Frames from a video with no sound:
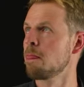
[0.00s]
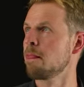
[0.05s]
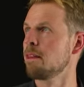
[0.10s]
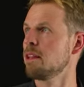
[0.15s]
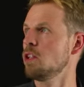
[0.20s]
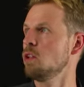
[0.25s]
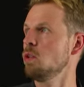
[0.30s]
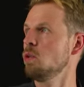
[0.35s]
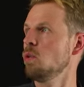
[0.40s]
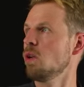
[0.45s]

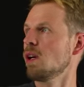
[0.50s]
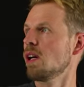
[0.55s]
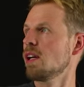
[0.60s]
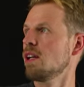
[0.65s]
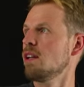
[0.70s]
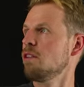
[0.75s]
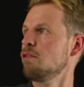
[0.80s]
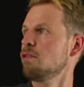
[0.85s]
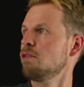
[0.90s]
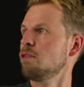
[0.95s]
you
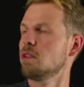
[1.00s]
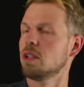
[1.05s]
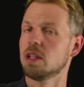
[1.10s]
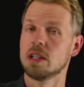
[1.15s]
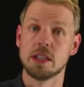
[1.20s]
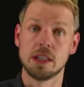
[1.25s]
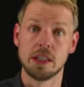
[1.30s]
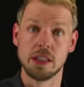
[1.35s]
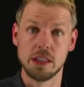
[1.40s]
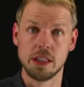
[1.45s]
have
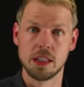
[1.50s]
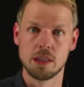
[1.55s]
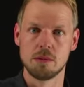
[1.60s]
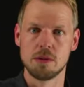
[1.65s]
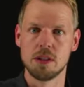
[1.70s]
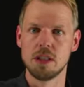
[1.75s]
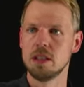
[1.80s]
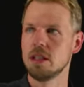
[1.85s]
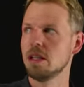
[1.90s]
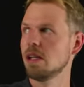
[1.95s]
in
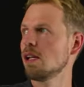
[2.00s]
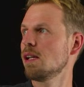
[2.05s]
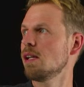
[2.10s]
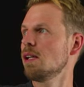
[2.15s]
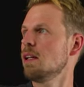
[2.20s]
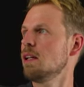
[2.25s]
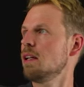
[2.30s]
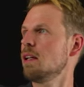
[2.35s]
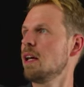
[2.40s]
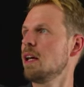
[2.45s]
EDMD
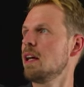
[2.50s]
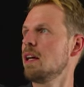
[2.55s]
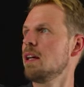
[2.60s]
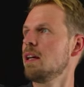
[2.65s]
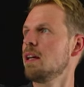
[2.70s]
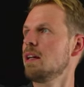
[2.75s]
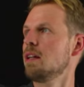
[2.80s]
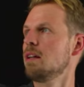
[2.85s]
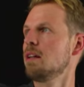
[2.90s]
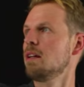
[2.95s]

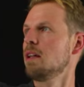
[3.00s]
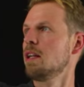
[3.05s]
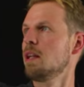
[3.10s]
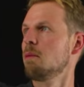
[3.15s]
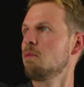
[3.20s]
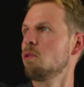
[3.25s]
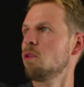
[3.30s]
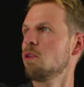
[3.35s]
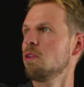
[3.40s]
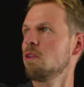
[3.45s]
a
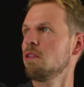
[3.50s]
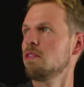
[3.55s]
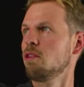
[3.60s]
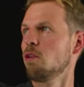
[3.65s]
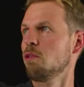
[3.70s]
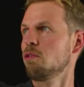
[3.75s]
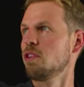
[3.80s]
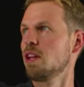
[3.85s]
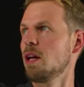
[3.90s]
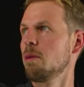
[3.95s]
number
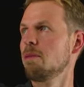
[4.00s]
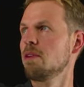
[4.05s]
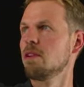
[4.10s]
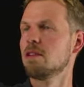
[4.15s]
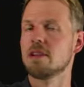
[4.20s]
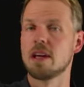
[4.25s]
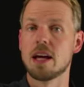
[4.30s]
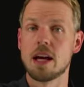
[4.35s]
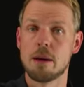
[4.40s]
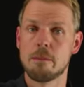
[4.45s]
of
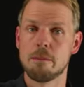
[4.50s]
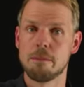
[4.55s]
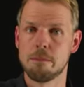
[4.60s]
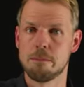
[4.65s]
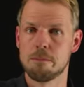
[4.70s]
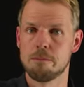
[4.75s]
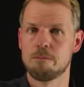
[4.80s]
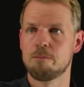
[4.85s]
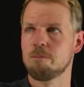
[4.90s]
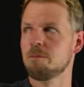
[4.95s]
samples, M
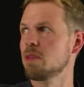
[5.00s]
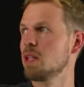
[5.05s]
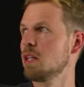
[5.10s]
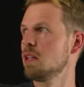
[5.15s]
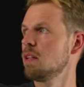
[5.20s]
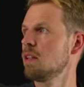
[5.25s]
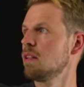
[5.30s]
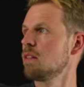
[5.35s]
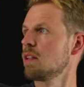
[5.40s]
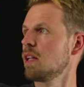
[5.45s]
in
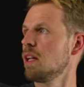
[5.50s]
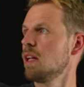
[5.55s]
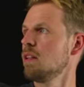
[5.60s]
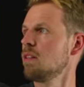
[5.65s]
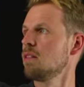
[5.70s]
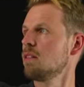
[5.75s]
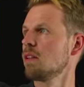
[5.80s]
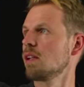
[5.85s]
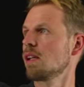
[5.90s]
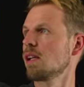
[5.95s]
this
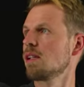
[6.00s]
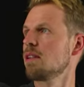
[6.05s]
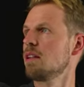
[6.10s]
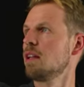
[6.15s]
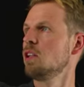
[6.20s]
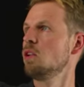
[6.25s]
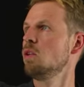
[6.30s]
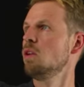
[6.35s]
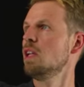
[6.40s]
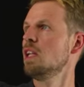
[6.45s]
case, and
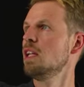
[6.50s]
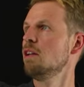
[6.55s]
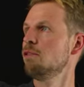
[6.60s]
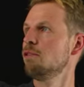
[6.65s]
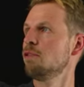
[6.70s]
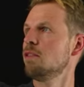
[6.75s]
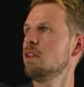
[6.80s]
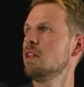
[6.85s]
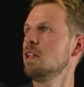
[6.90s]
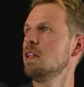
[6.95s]
then you
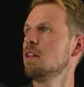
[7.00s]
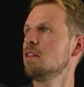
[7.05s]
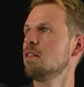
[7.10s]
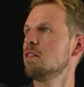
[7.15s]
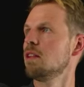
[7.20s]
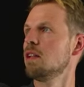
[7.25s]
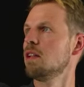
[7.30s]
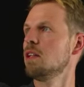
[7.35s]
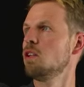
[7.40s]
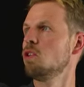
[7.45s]
lift these
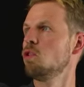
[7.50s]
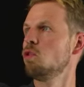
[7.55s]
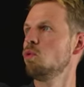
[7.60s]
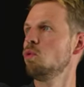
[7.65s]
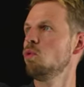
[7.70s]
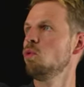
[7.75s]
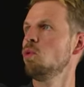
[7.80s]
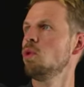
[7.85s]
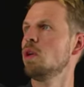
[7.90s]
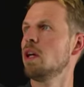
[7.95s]

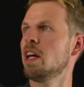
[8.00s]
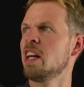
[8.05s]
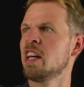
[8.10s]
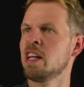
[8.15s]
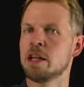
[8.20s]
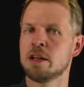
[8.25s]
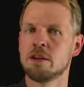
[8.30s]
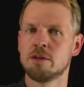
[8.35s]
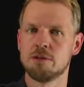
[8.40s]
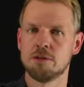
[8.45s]
into
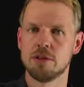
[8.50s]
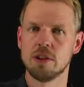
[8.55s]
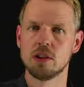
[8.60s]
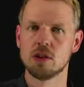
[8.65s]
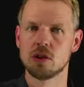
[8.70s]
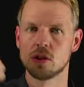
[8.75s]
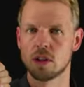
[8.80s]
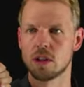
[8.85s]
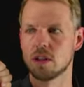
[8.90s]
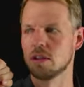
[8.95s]
a
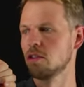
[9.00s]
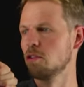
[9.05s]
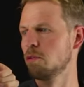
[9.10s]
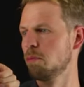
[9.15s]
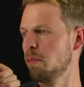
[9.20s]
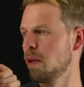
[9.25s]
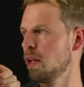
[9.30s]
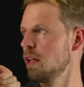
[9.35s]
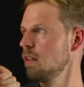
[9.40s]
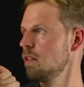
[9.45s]
feature
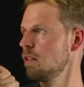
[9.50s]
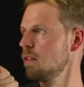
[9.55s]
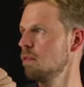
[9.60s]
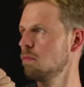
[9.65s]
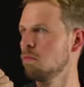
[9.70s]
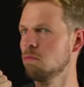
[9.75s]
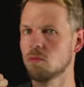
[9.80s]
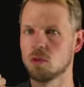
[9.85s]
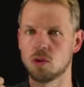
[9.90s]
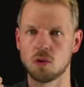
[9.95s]
space,
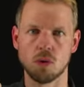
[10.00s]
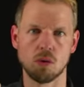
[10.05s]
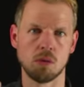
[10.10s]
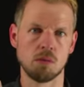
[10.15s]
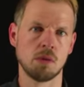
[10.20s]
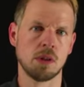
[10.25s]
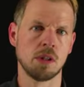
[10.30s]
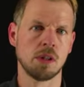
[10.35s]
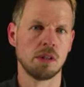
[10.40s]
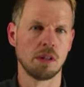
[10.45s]
so
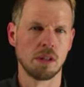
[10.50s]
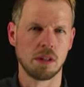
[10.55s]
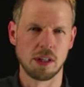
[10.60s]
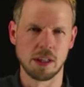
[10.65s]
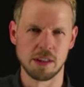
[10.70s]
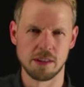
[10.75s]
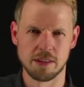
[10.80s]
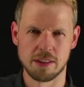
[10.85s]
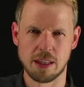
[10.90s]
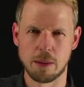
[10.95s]
a
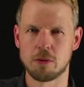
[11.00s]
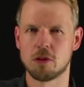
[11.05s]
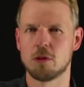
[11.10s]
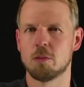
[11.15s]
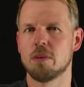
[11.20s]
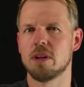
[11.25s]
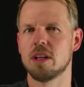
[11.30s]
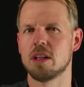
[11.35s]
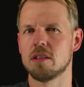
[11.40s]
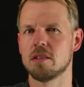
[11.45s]

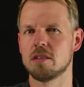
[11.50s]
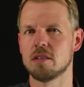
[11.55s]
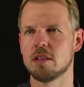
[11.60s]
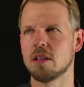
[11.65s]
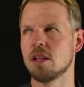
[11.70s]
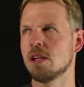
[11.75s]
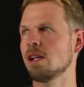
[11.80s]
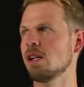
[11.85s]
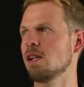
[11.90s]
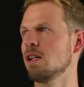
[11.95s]
subspace
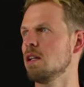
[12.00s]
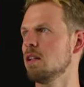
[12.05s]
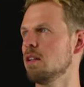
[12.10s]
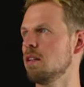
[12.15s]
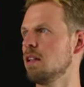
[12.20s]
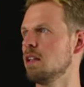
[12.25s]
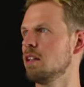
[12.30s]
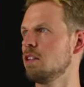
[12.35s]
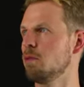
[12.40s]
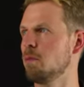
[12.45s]

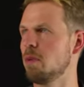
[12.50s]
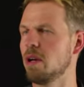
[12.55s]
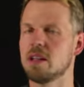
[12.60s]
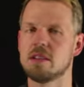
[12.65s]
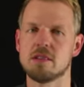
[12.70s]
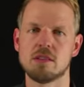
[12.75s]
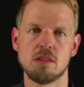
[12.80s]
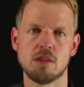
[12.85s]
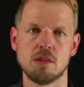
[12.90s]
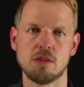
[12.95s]
that
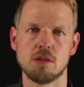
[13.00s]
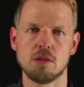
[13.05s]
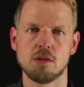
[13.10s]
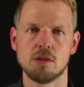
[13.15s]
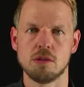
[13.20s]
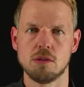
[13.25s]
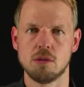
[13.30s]
spans the